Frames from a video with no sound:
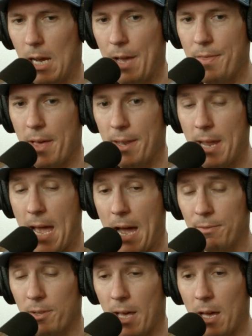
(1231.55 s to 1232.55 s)
And then
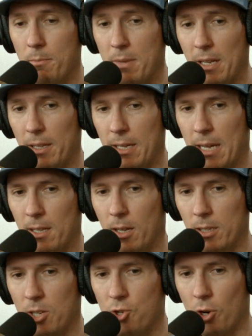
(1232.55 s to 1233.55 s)
after that, immediately had
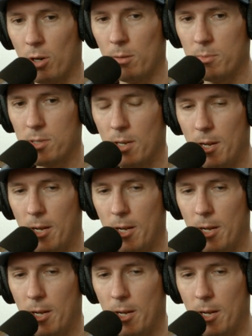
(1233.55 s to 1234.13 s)
Lucky Charms,